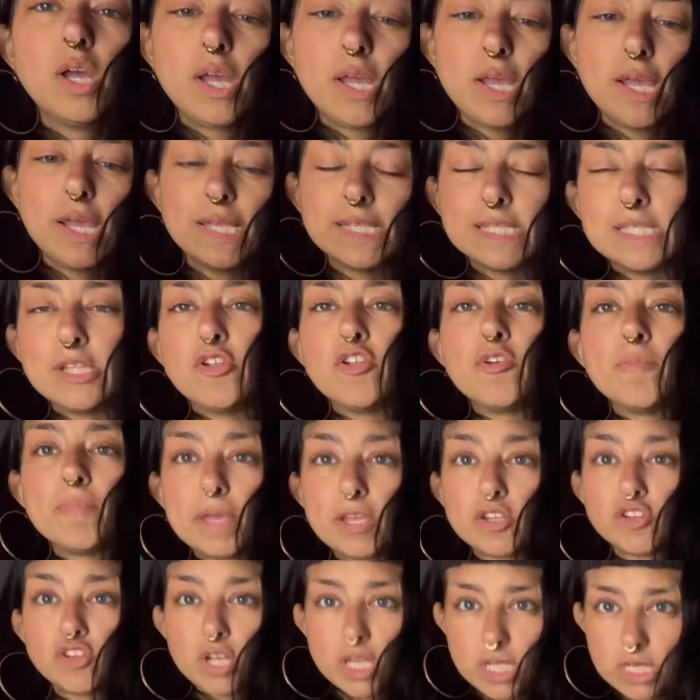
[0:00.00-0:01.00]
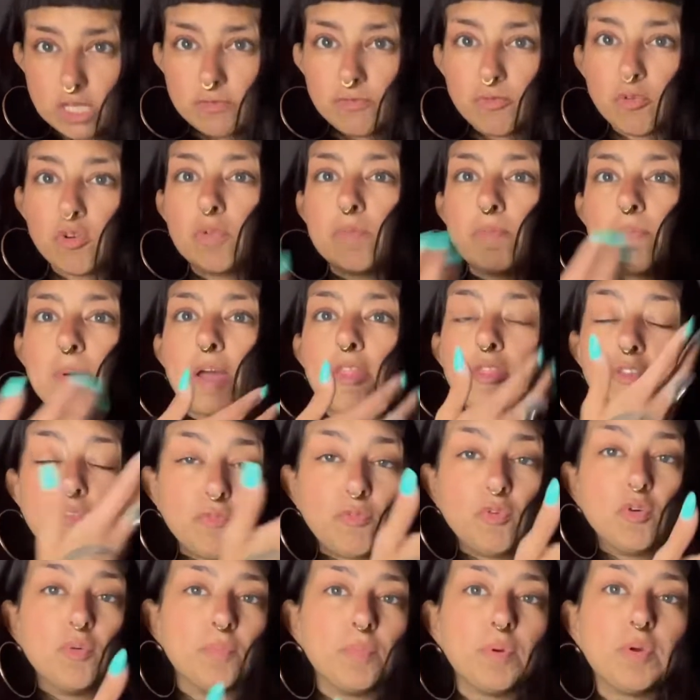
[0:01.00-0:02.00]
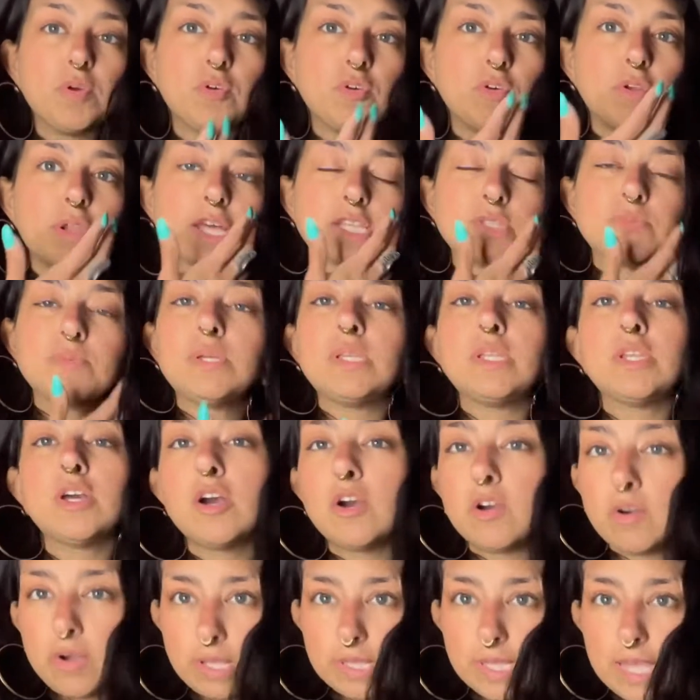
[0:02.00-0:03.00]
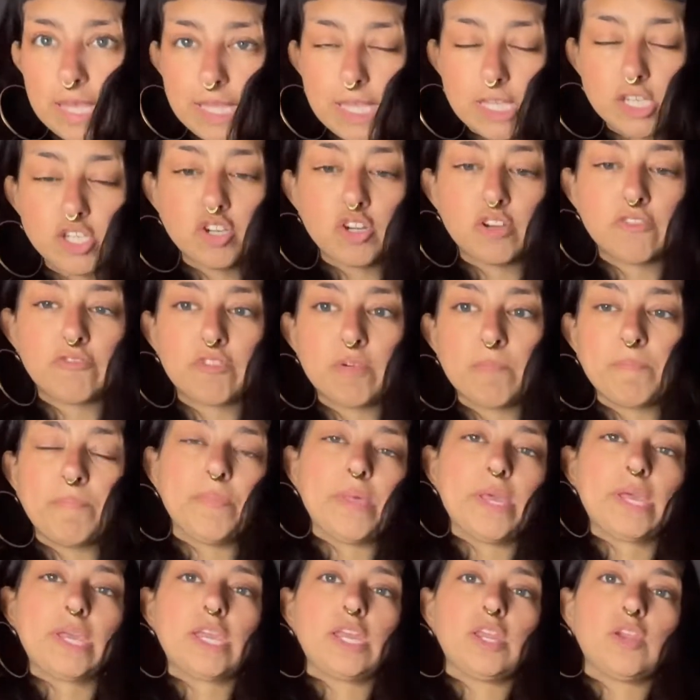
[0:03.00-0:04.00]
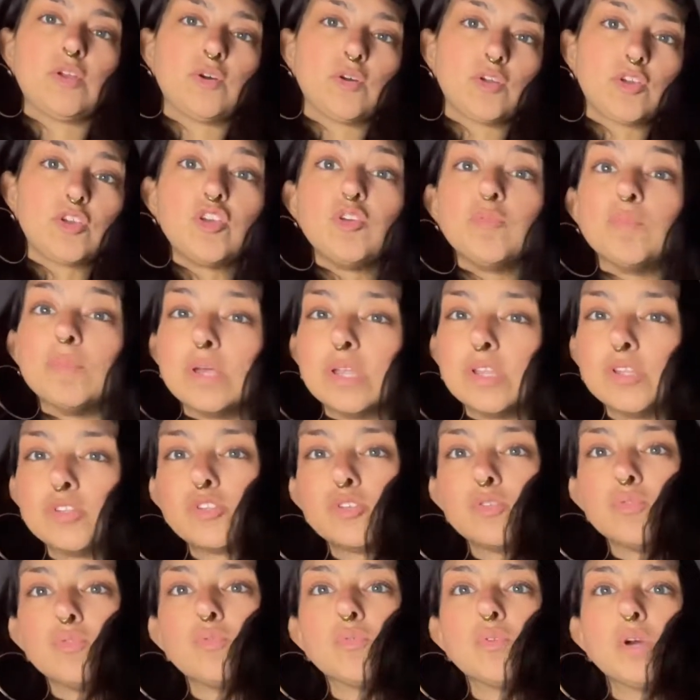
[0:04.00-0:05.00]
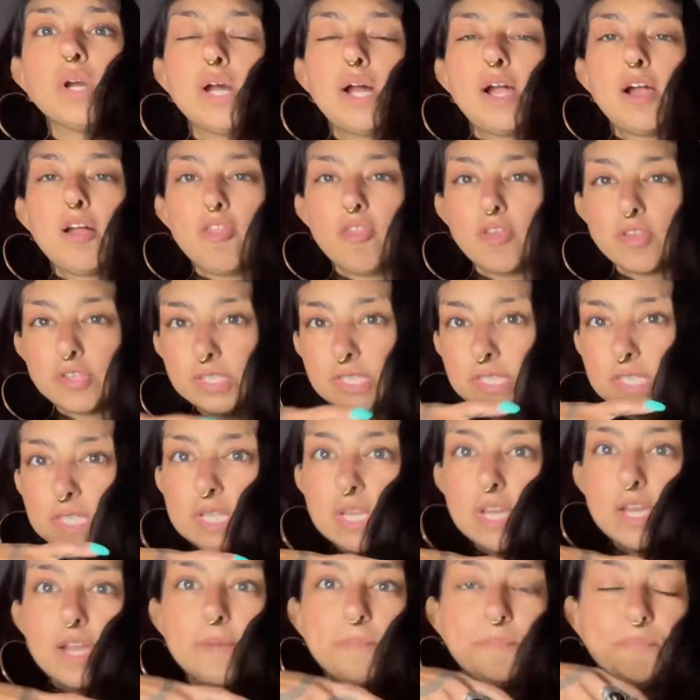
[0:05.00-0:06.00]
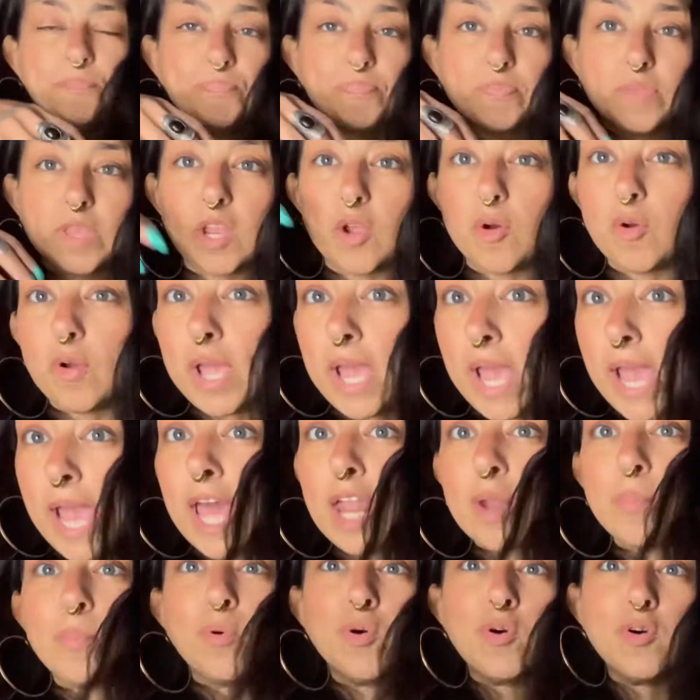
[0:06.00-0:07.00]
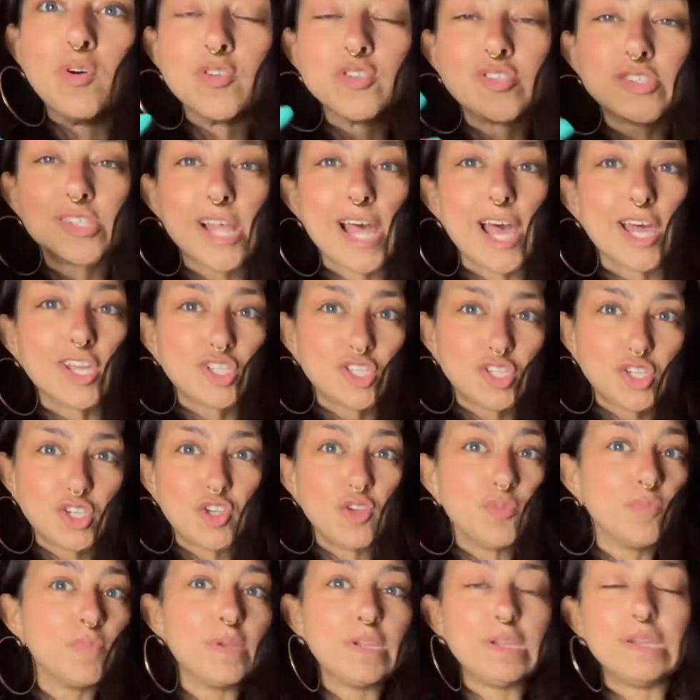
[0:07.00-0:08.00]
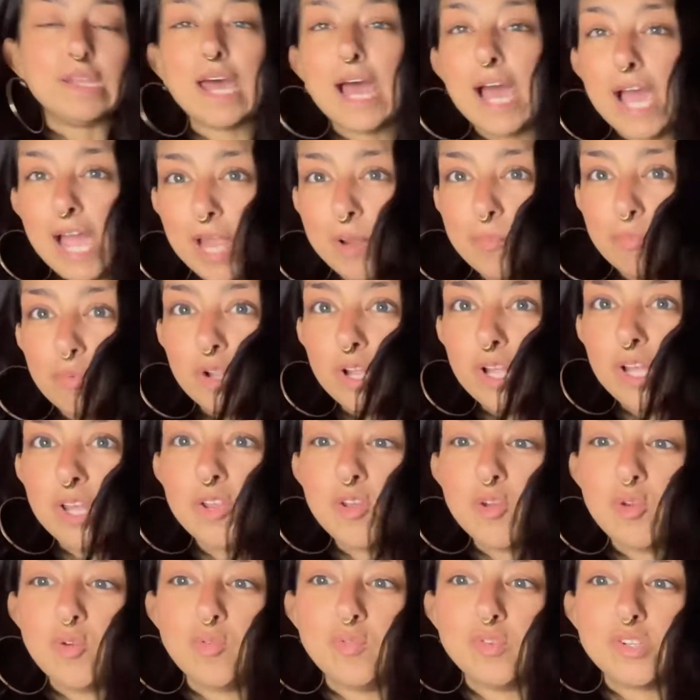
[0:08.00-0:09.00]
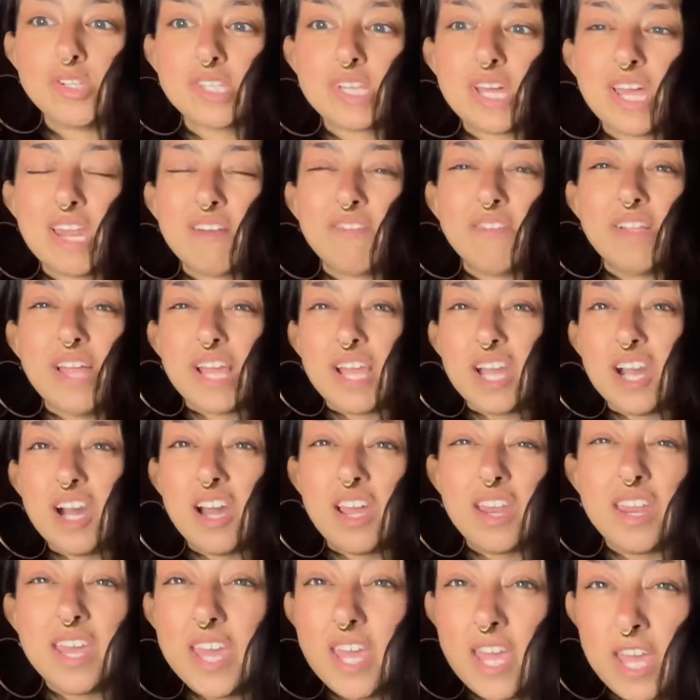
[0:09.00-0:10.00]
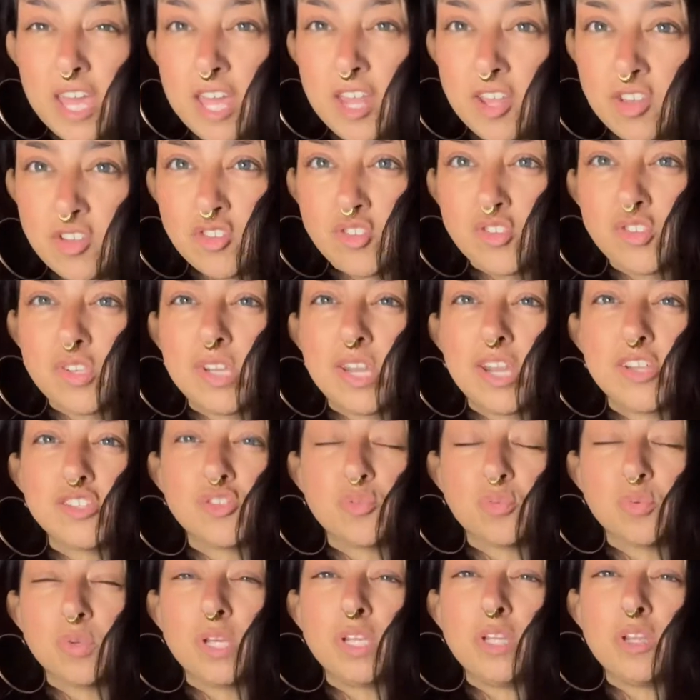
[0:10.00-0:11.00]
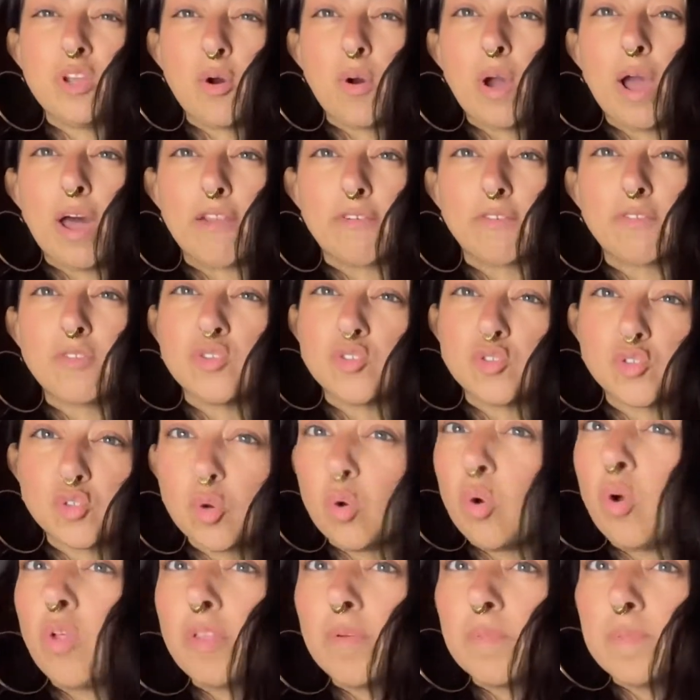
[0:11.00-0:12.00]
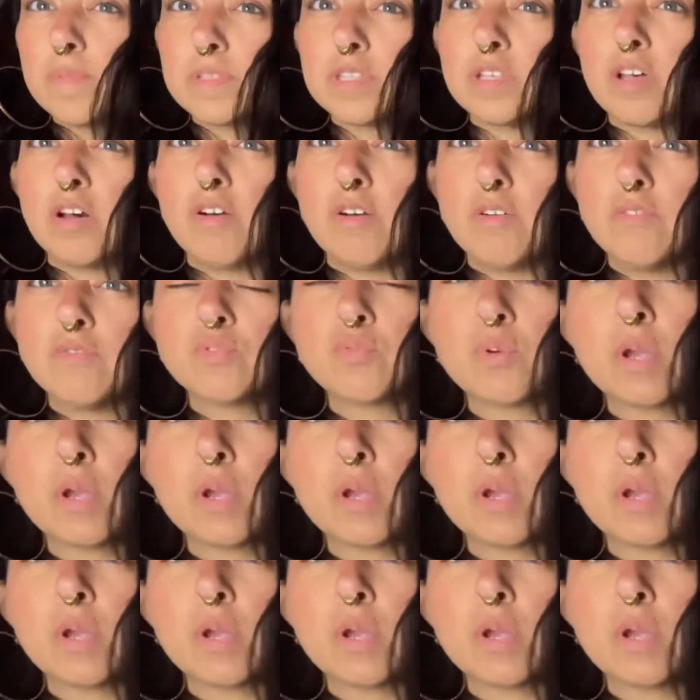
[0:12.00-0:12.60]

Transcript: is literally being transformed by the full moon, as we know, it's like they turn from like, you know, a human to this, you know, animal / human hybrid who just kind of like unhinged and doesn't really know how to control themselves,